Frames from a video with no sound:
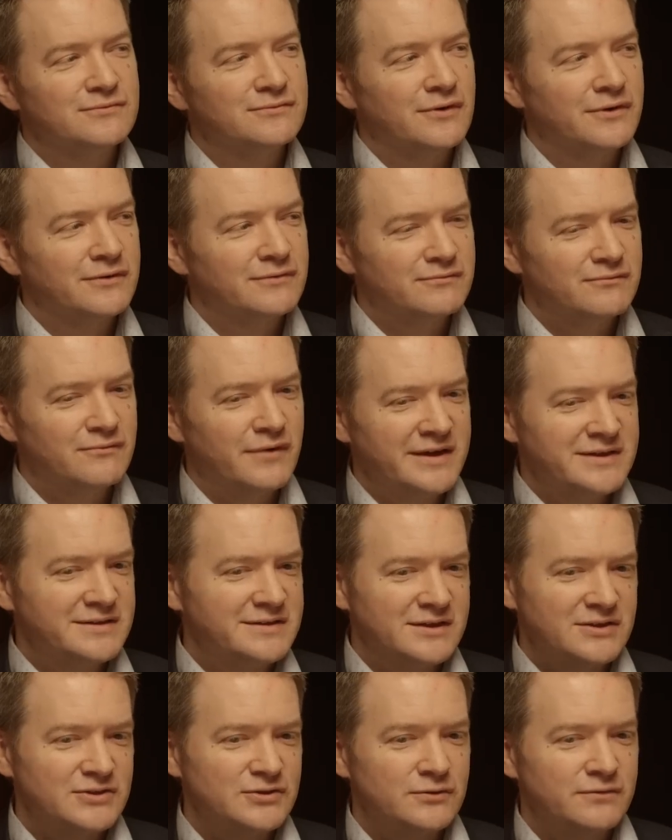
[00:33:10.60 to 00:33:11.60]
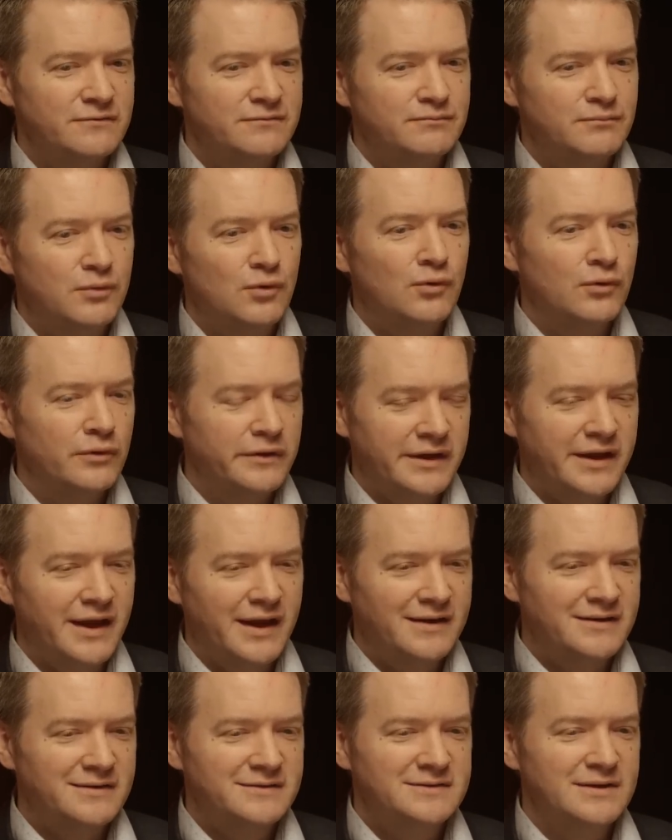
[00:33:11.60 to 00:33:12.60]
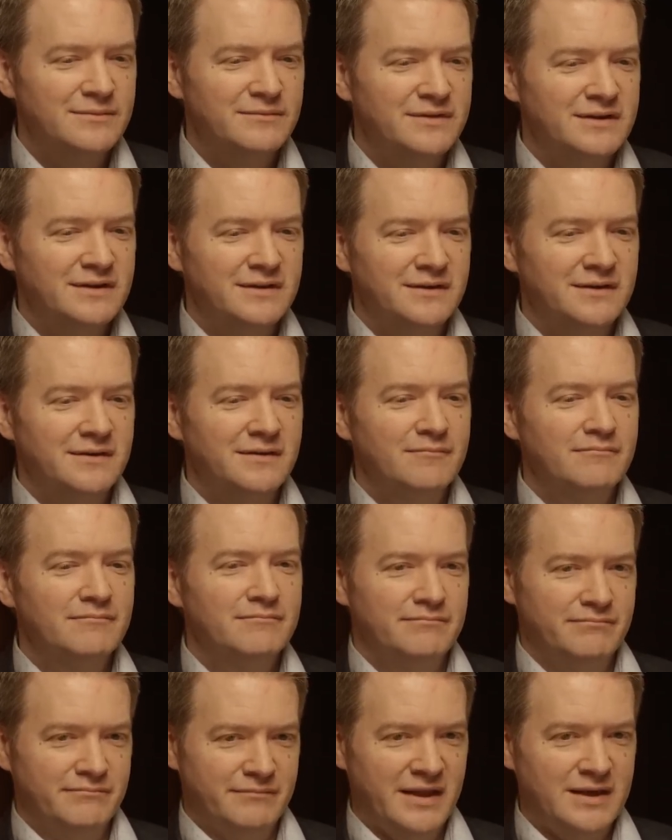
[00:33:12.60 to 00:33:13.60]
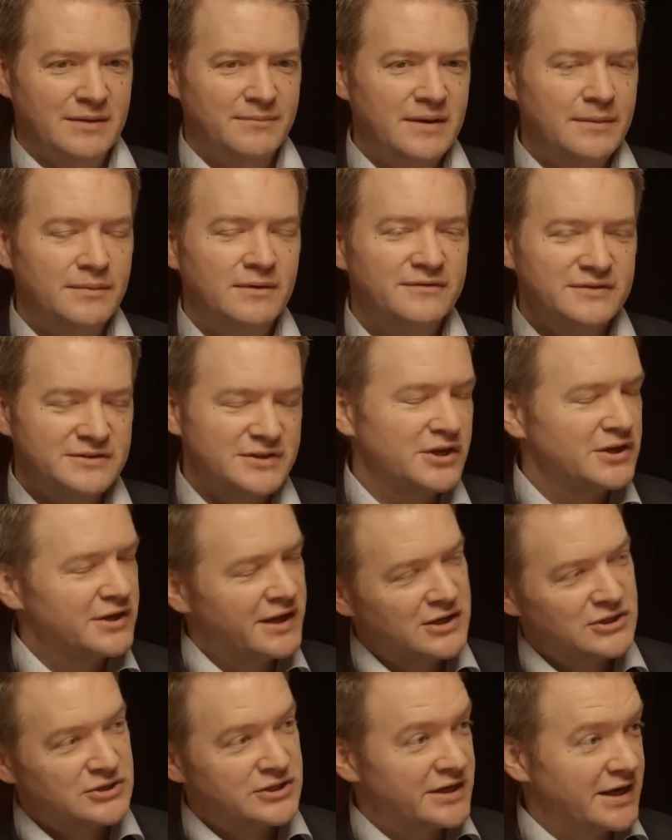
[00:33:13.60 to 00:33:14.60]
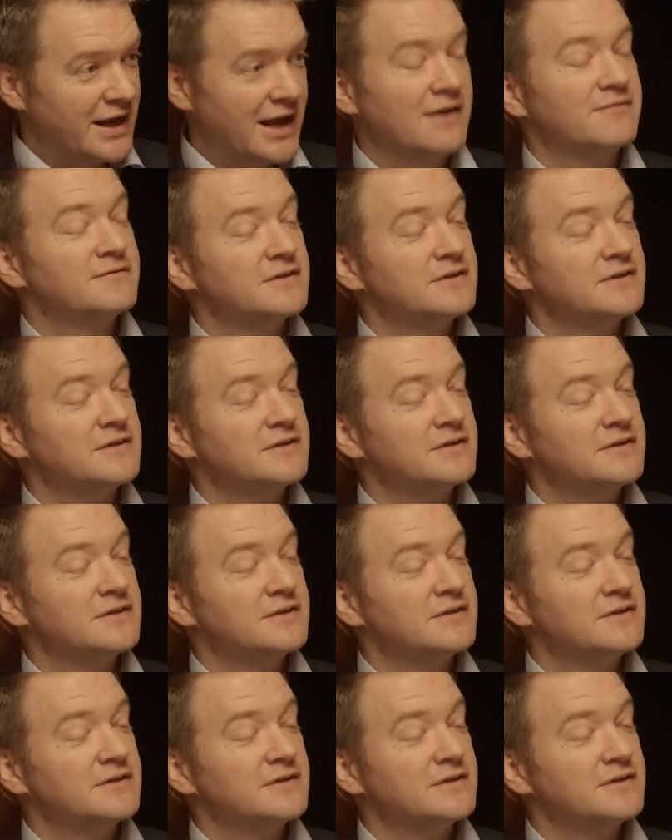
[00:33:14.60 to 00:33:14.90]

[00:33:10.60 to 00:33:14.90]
Rod raised the issue of porn, again, something that many people of a certain age didn't have